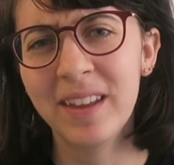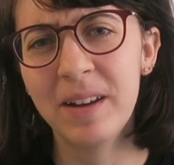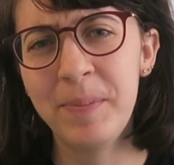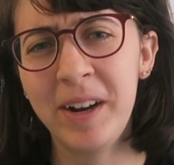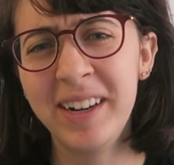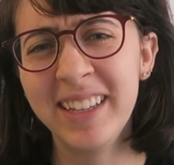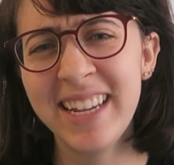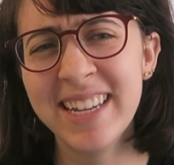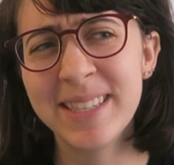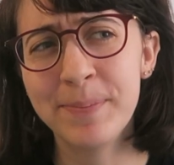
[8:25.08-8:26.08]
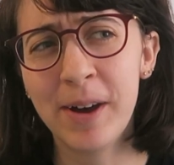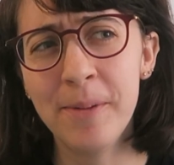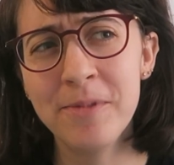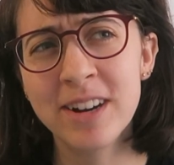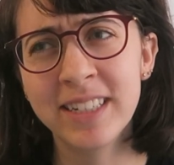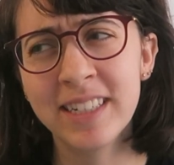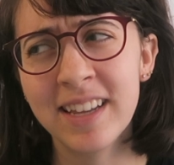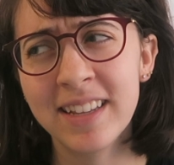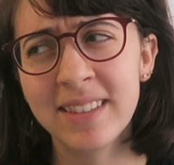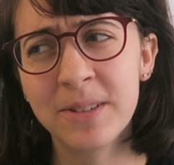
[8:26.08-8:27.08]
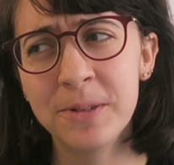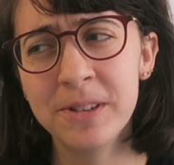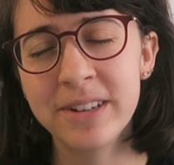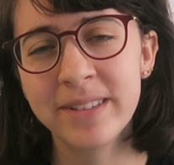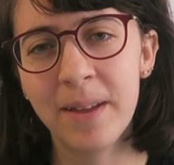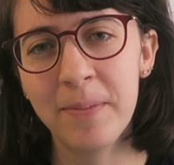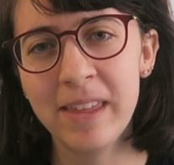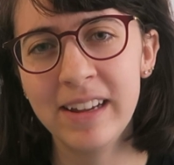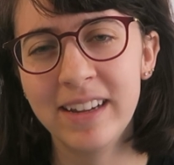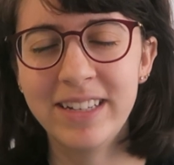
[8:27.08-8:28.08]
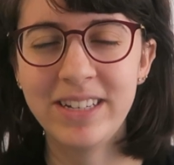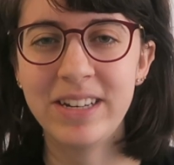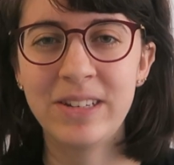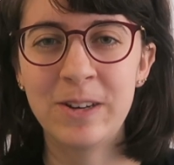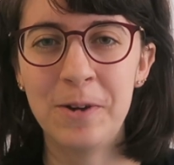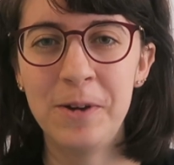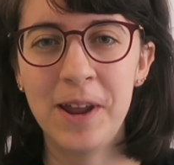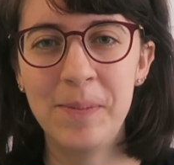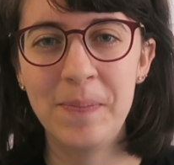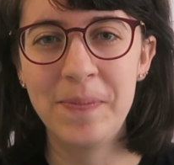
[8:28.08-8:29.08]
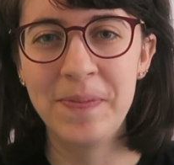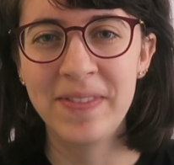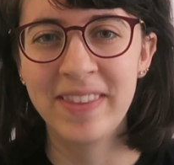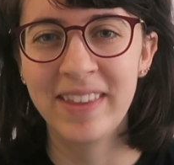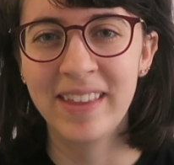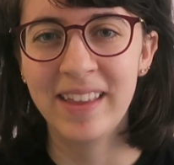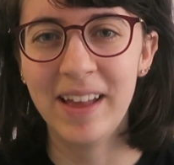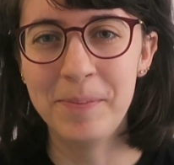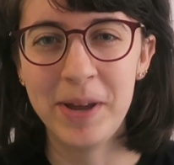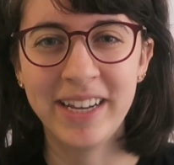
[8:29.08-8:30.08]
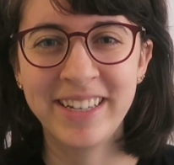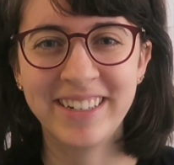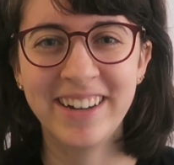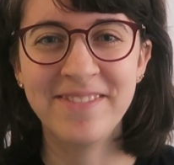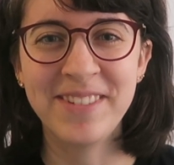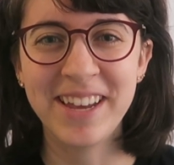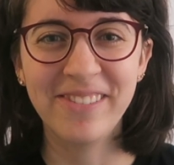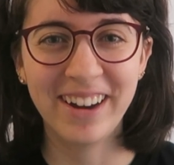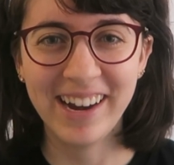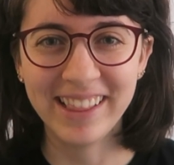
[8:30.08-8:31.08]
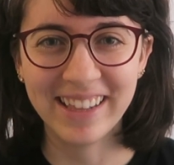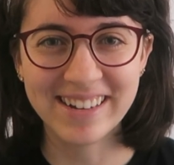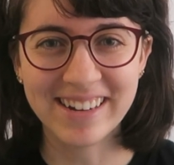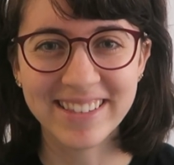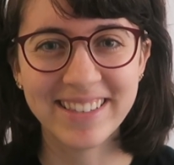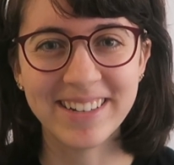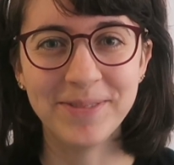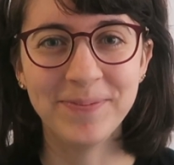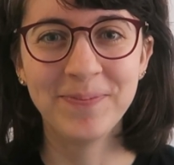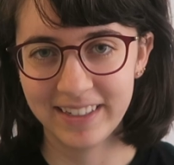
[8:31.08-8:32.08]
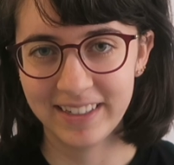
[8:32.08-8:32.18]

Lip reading: Apparently his mom worked at that school or something, and she showed him a picture of me wearing the costume.